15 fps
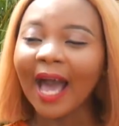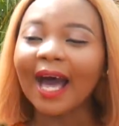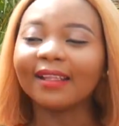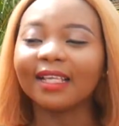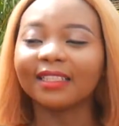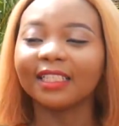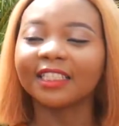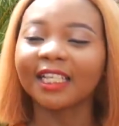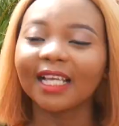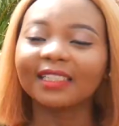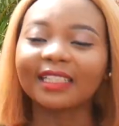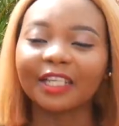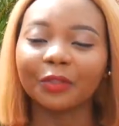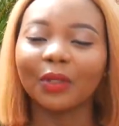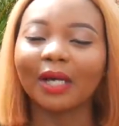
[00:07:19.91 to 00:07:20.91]
And there's a chance
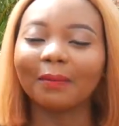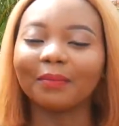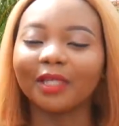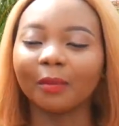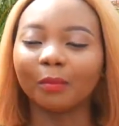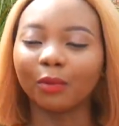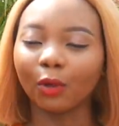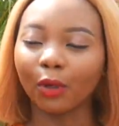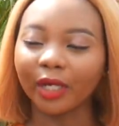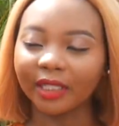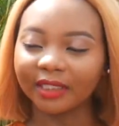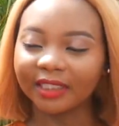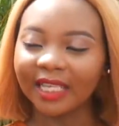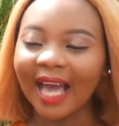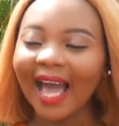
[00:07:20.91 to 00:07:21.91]
that you can be employed
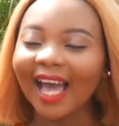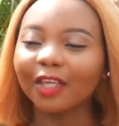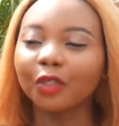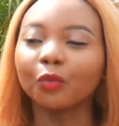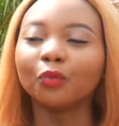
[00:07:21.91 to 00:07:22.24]
and